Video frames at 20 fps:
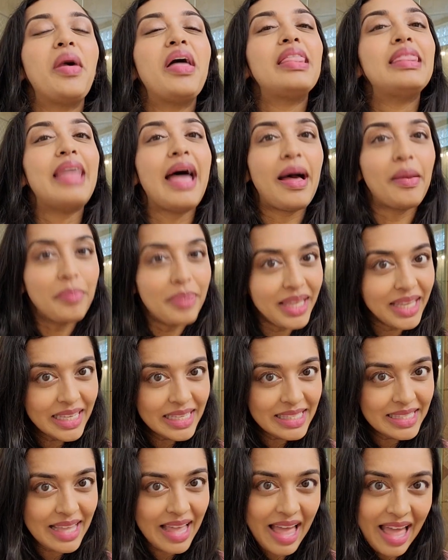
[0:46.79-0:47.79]
That being
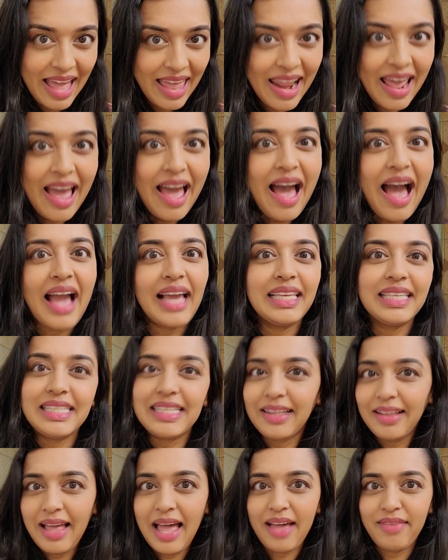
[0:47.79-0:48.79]
said, I
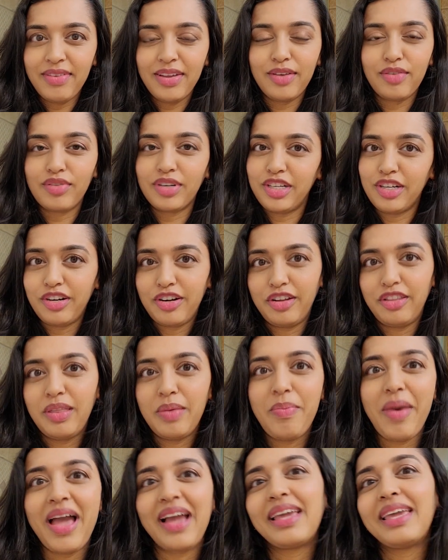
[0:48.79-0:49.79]
still haven't returned
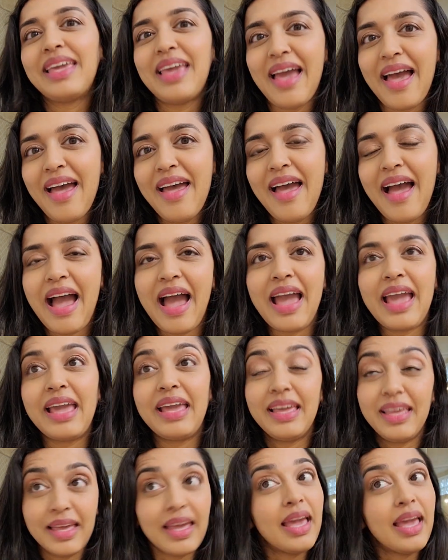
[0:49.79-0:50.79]
the bag yet.
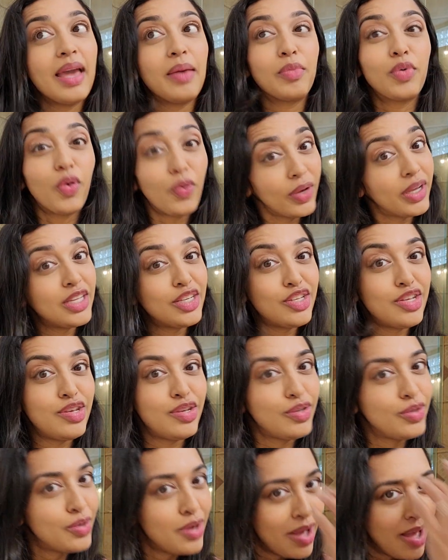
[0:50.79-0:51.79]
I am going
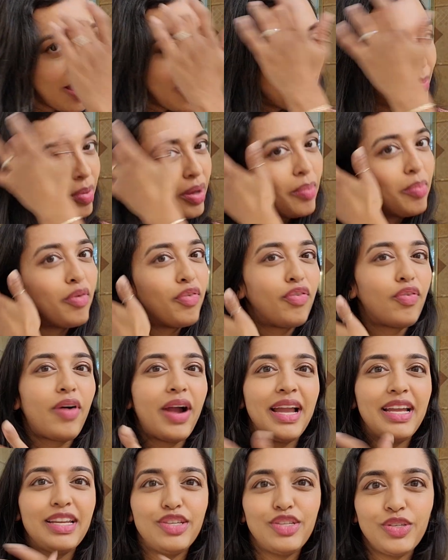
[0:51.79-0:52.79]
to, but before
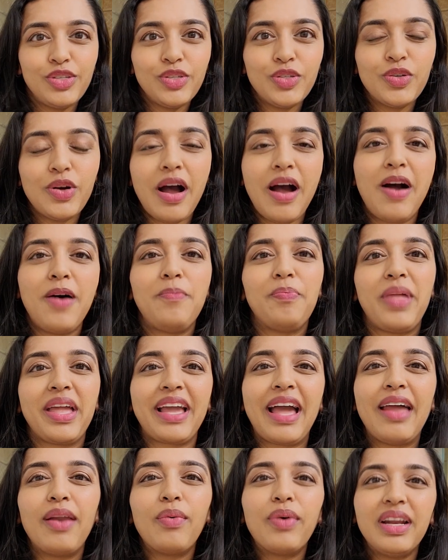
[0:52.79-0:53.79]
I do, I
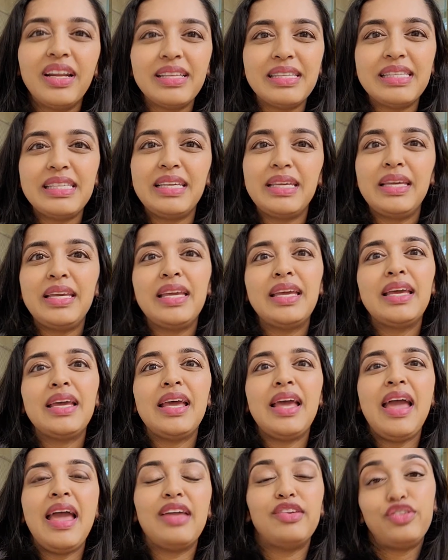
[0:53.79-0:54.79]
kind of want to see
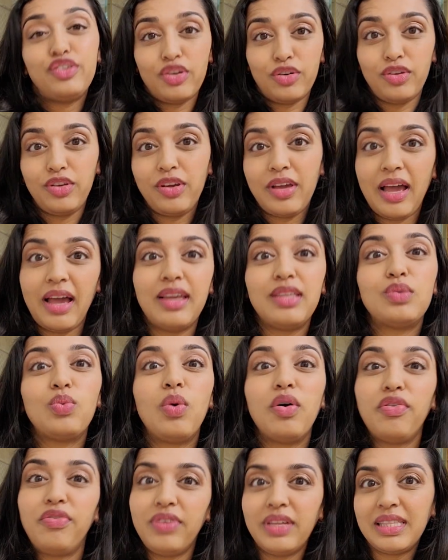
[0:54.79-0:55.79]
and show you guys what
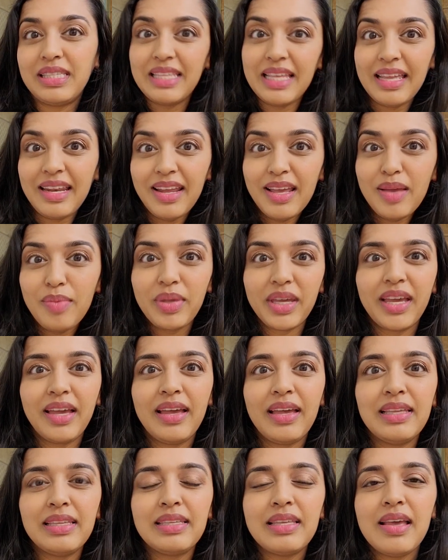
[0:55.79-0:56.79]
fits in it,
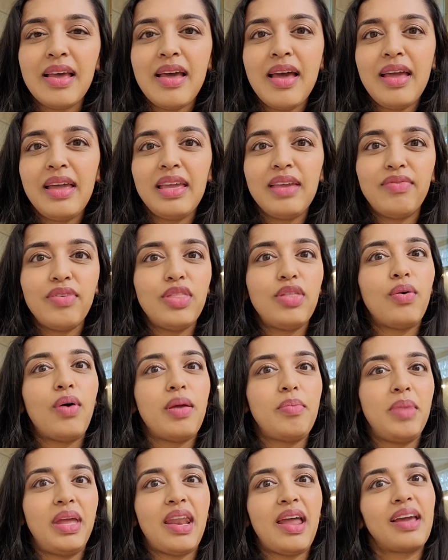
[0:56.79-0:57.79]
because even though I
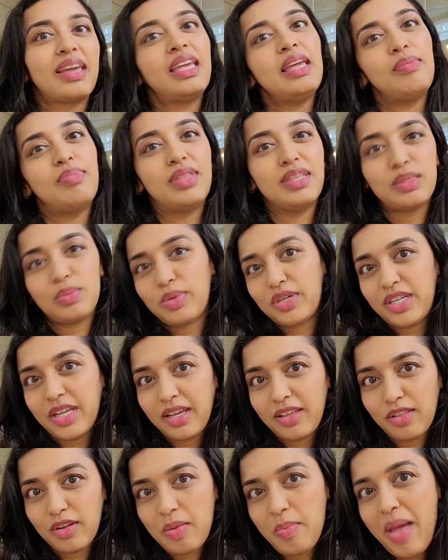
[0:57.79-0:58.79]
may not keep this
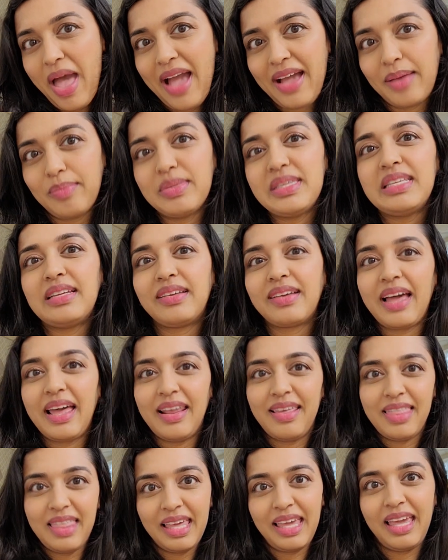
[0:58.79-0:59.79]
particular bag, I'm still
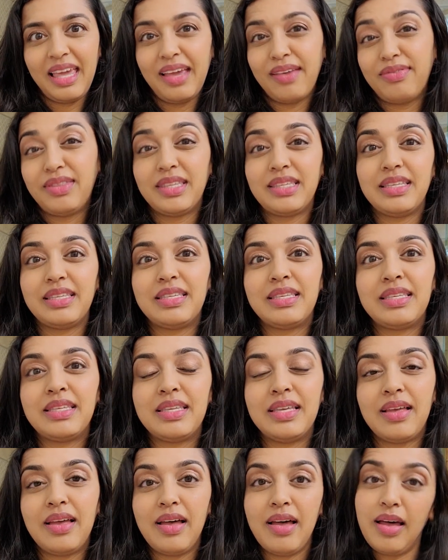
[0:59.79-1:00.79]
kind of thinking if this
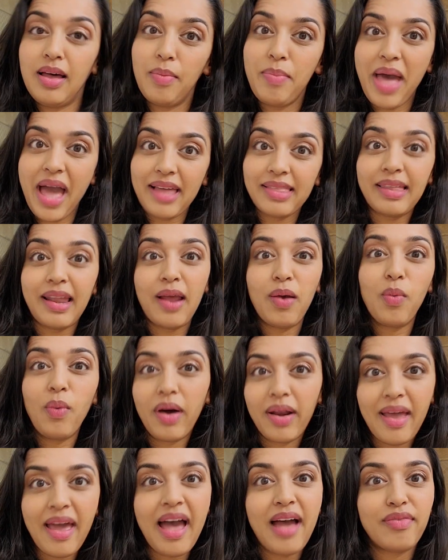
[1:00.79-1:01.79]
is a bag that I
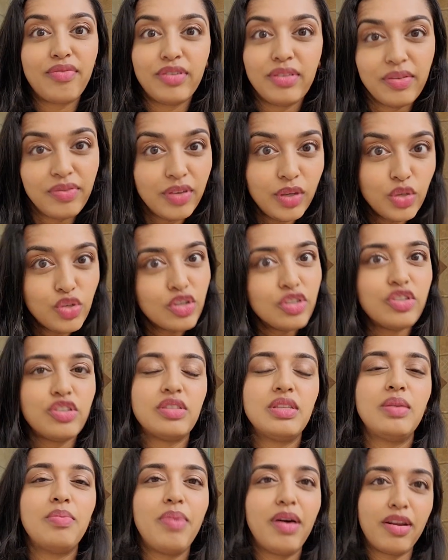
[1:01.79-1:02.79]
want to have for the future,
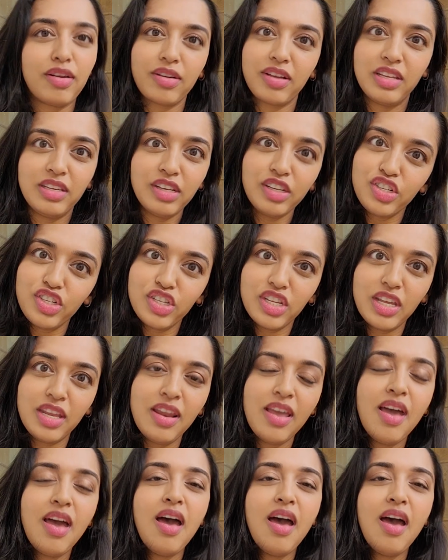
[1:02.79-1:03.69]
just in better condition.